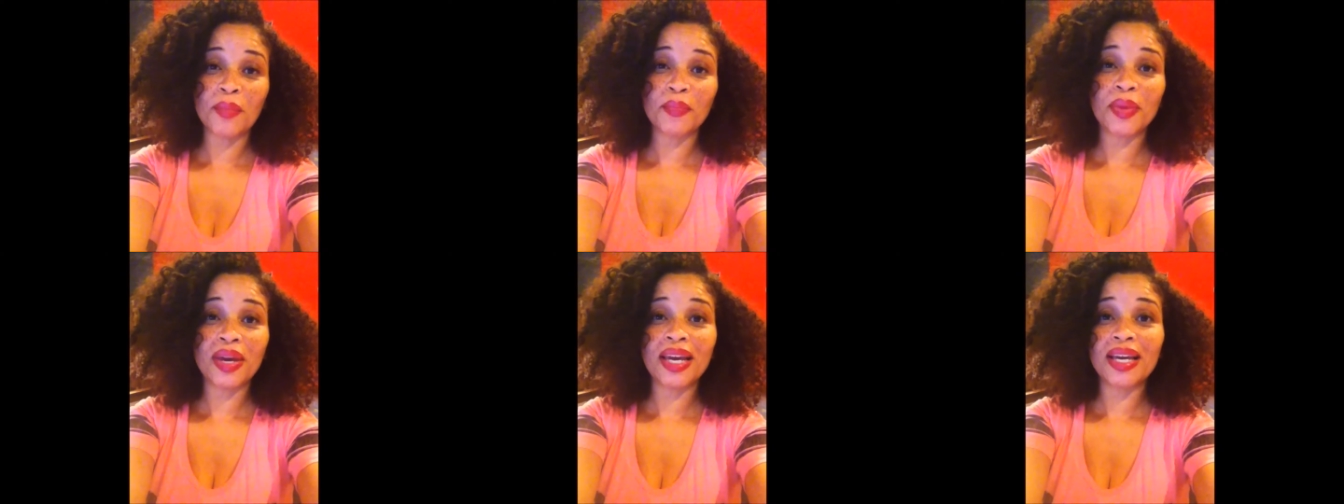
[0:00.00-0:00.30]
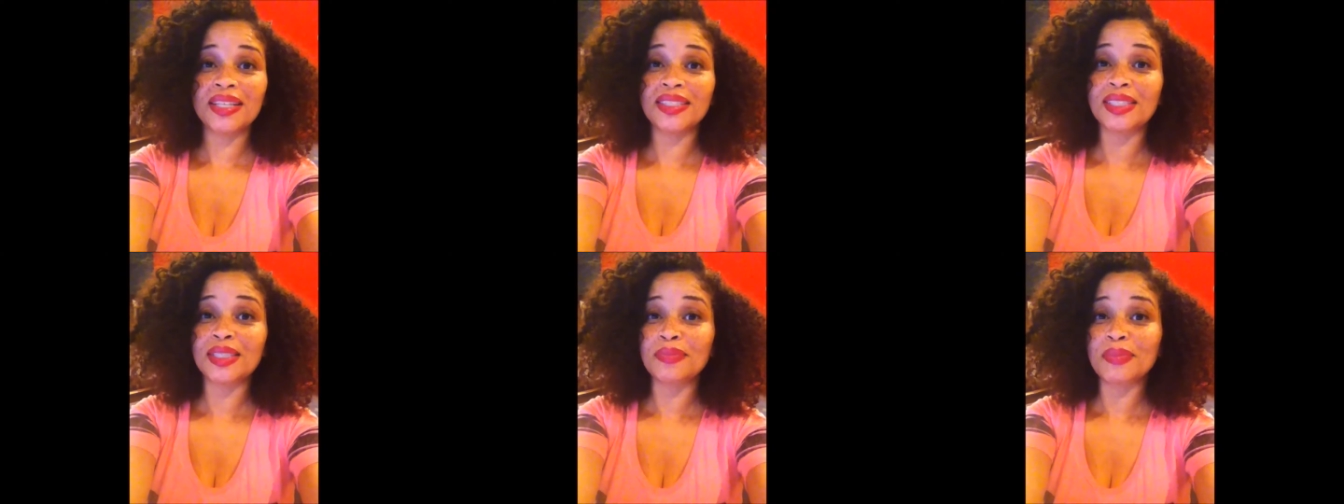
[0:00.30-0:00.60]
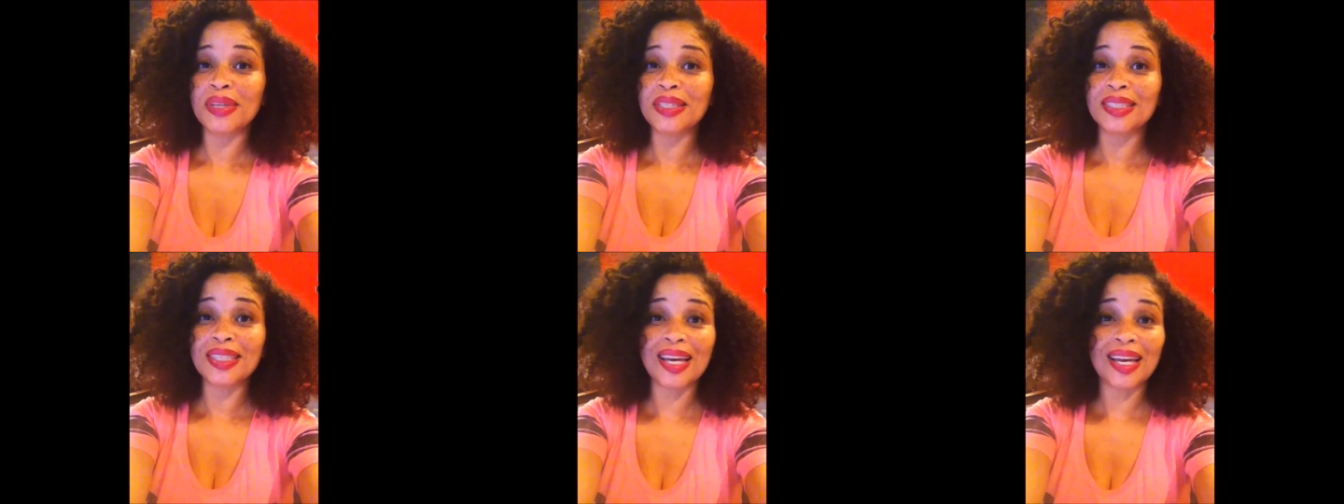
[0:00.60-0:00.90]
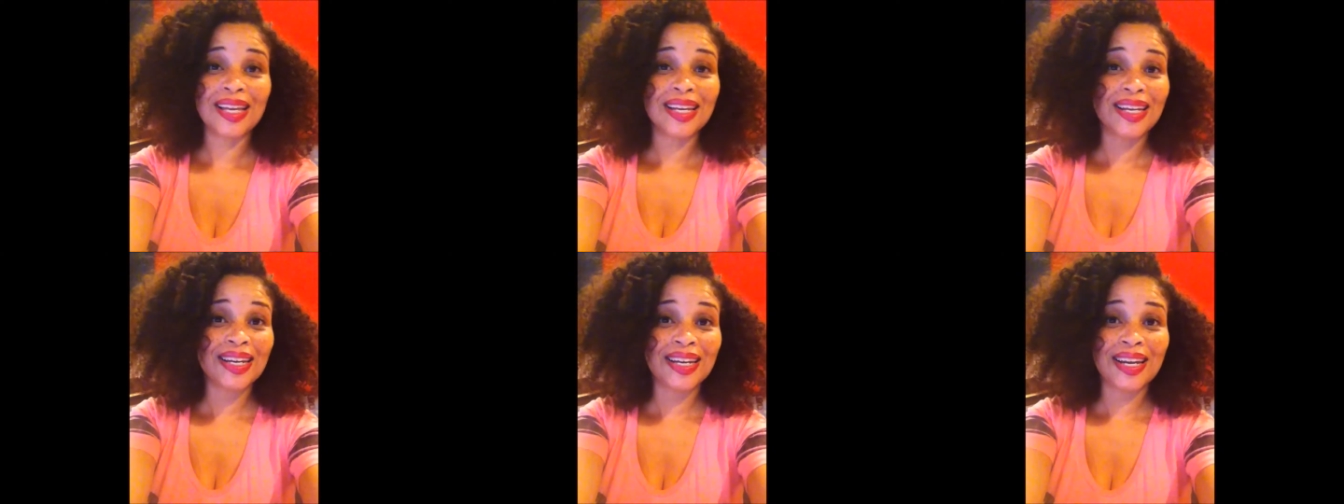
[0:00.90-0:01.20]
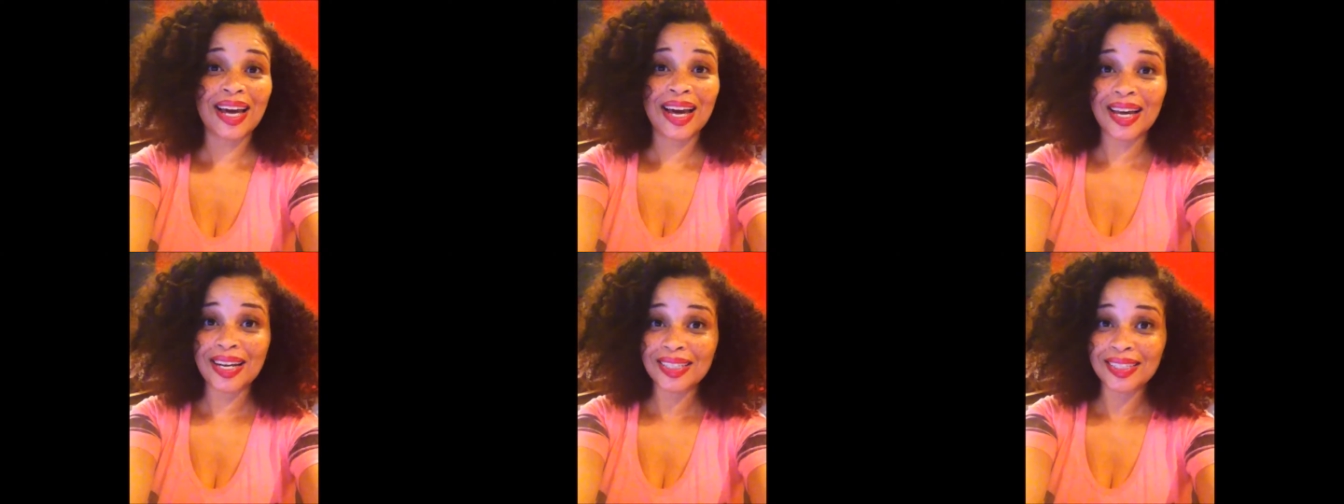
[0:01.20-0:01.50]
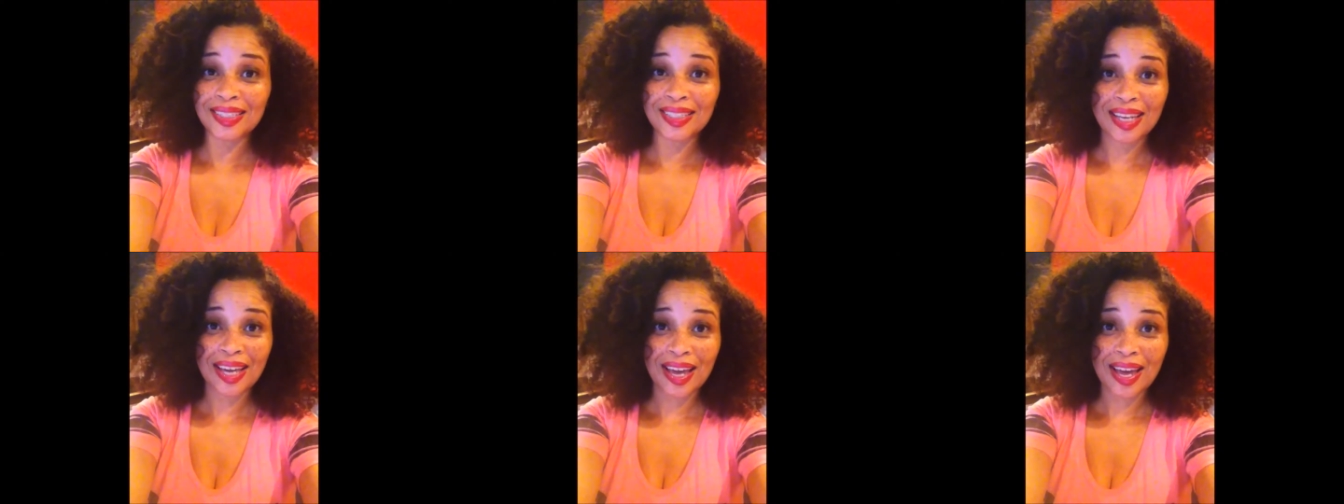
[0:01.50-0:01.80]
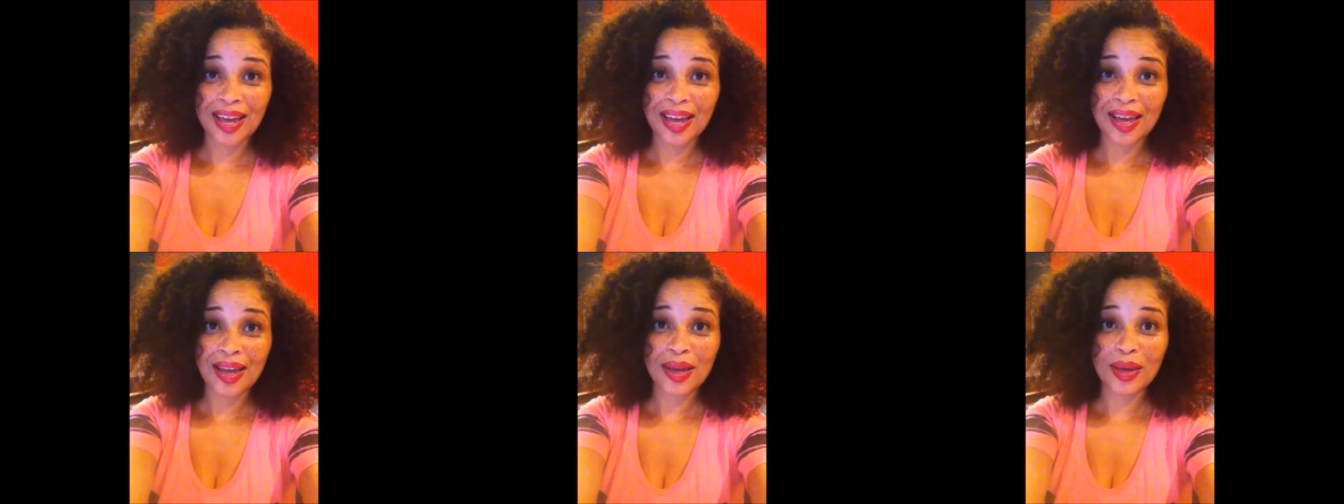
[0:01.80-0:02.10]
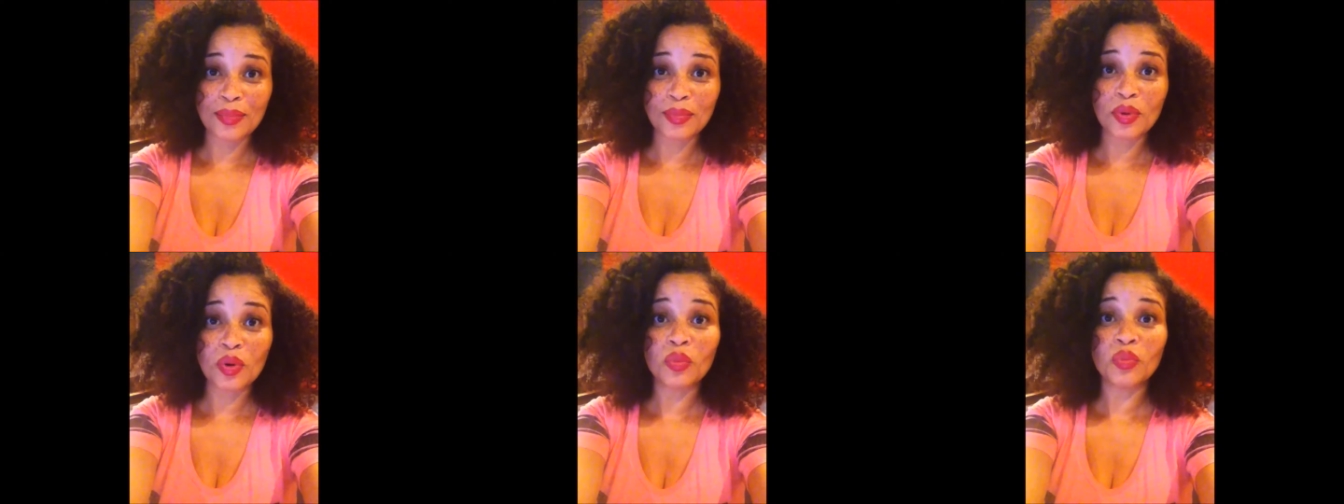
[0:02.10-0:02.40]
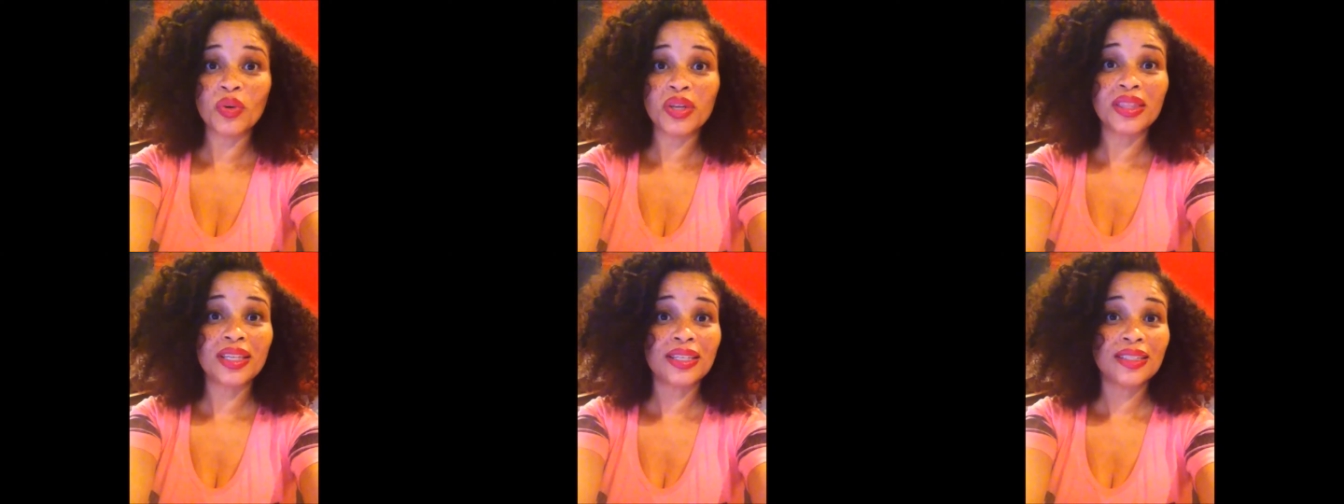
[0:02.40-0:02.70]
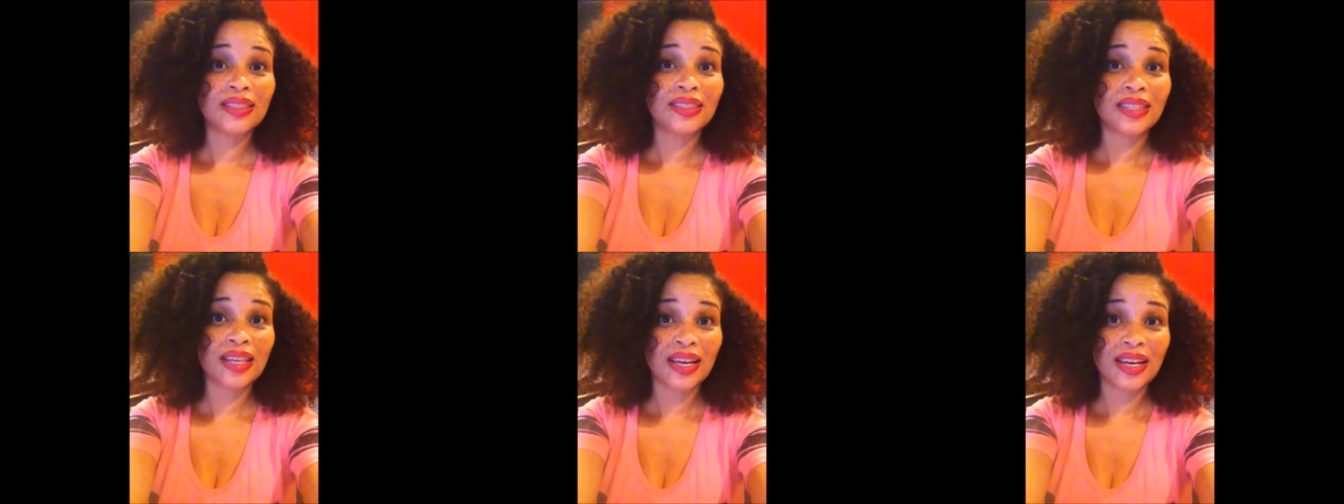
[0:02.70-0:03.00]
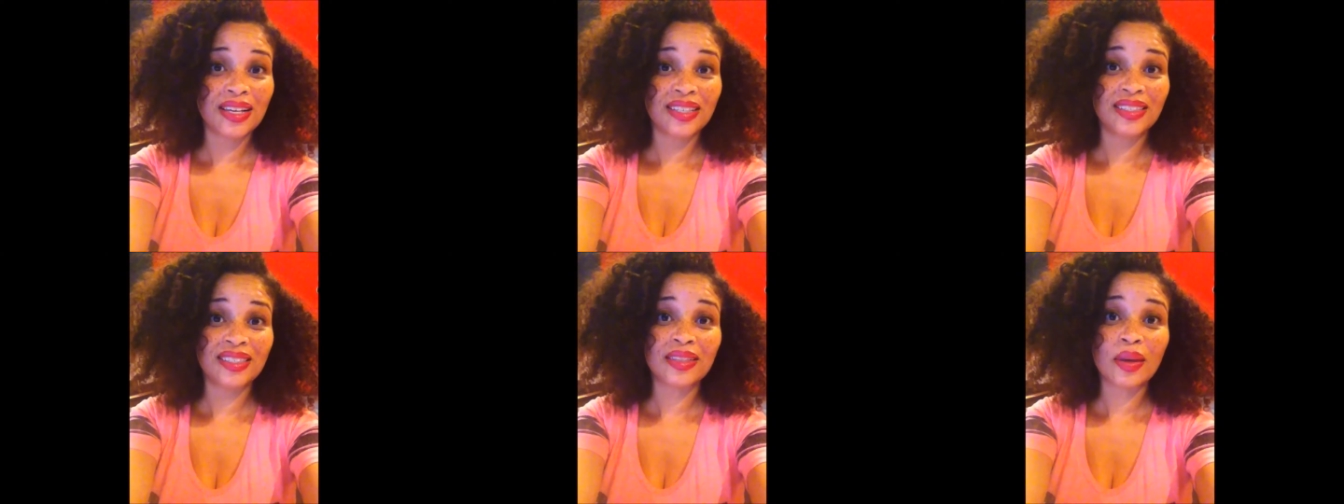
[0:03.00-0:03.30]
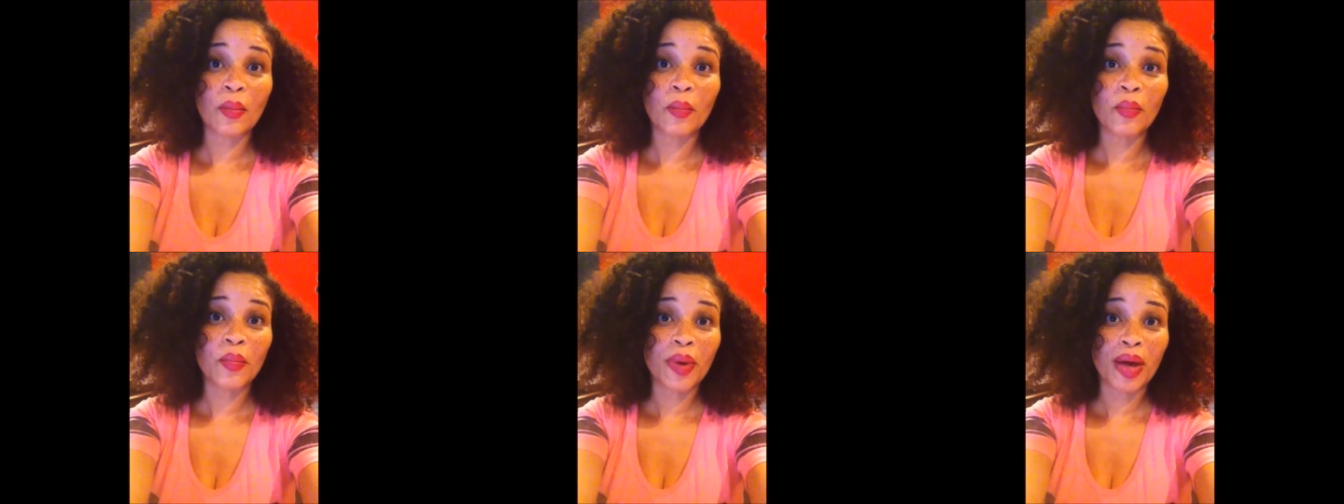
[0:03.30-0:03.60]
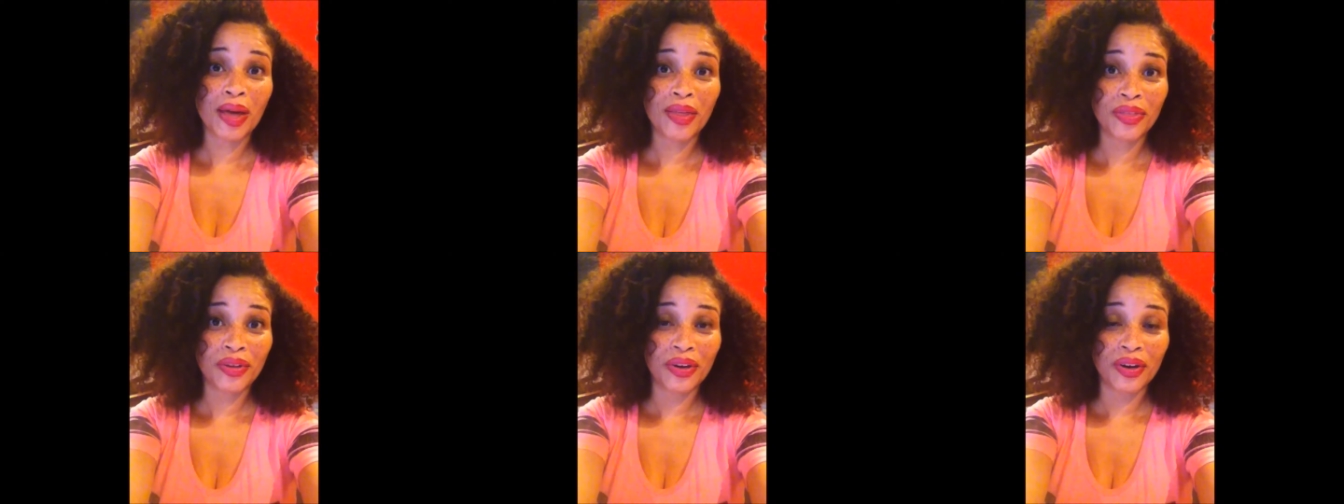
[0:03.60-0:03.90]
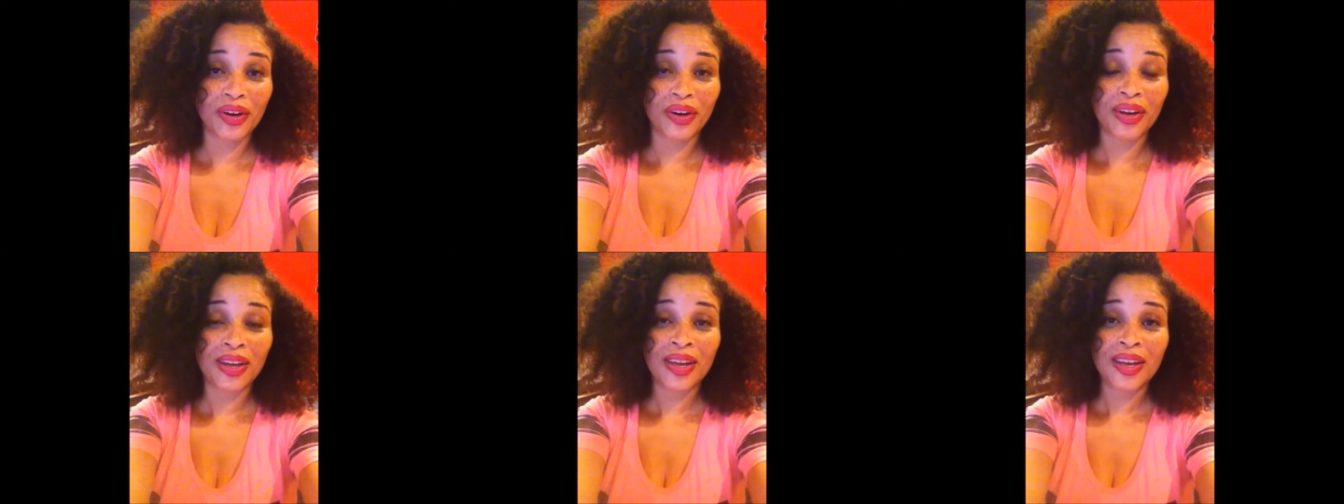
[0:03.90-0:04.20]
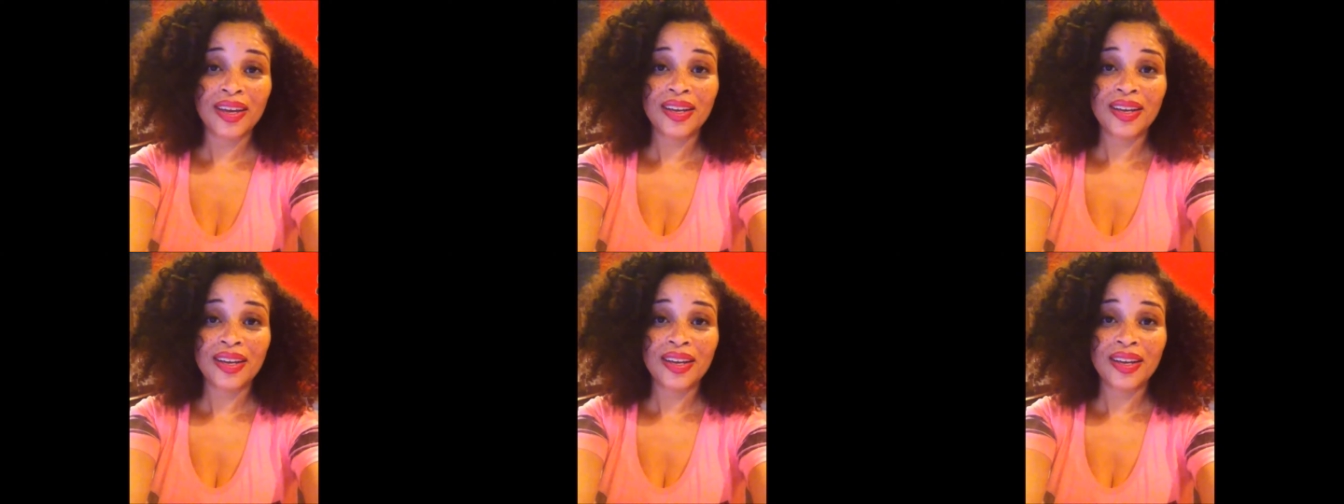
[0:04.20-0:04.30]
my man spends a lot of time with his son's mother.